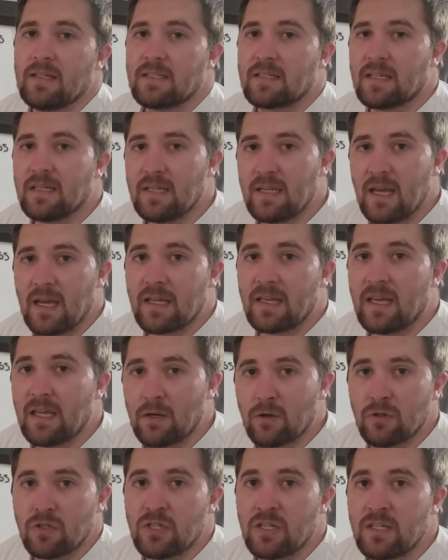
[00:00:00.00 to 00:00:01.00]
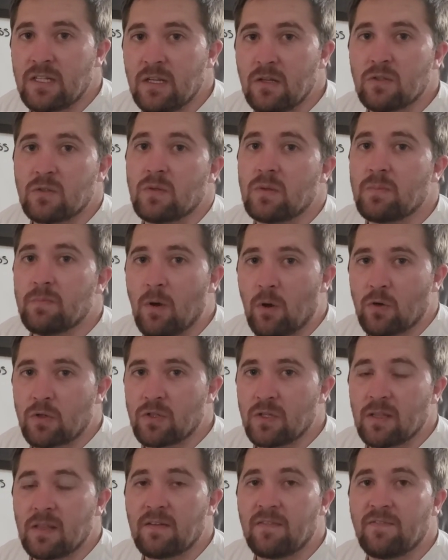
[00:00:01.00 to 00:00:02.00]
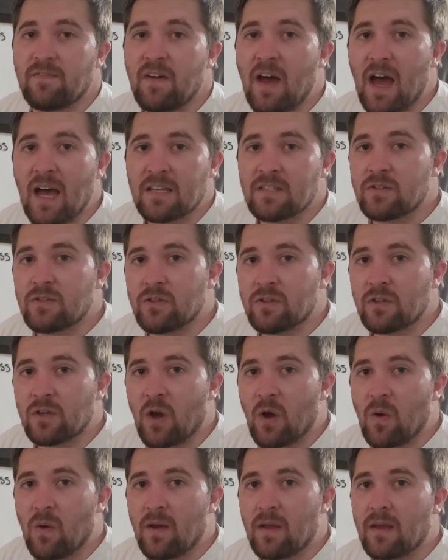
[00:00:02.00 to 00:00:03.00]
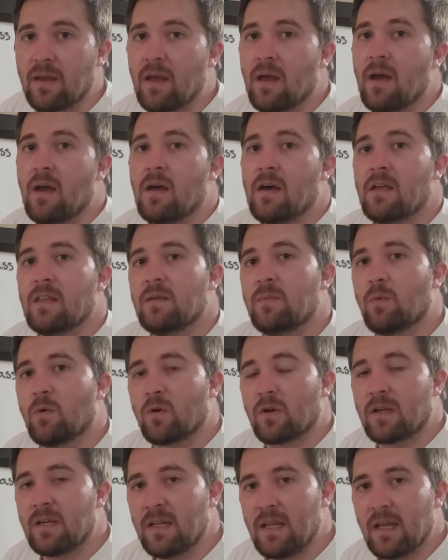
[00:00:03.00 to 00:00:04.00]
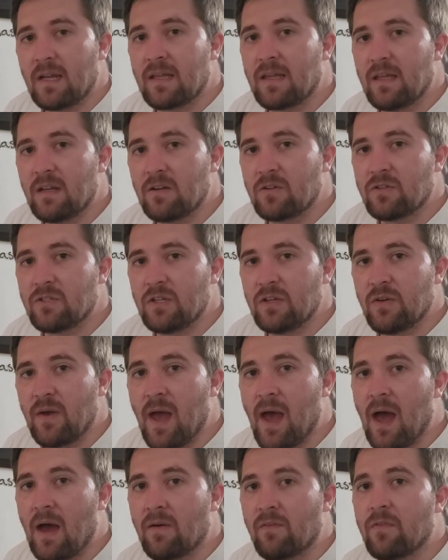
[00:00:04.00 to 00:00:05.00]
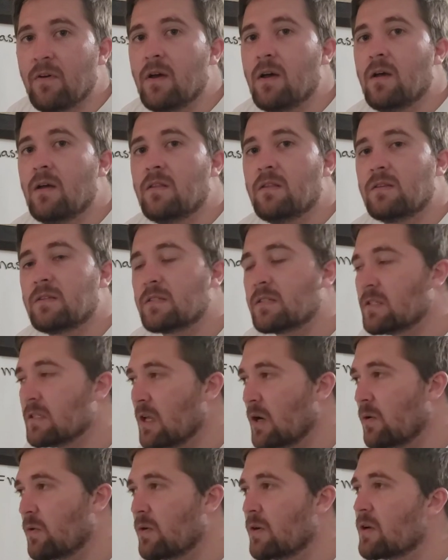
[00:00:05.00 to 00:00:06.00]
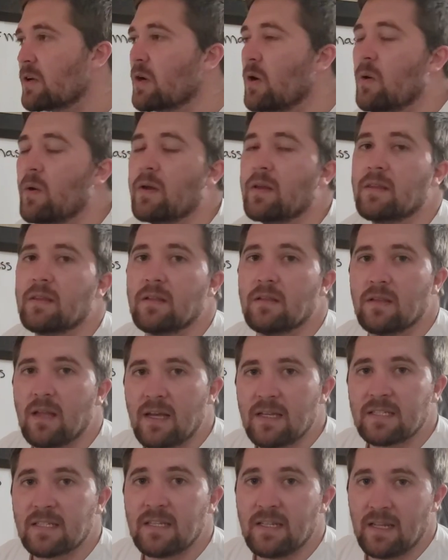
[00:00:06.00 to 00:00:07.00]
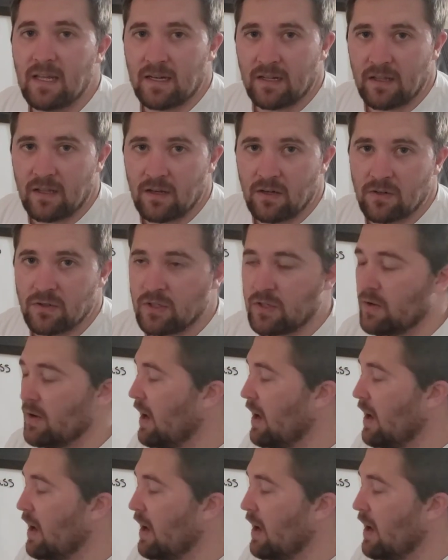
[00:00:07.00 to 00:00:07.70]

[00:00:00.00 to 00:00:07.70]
Kinetic energy deals with motion. The faster you're going, the more kinetic energy you have. The slower you're going, the less kinetic energy you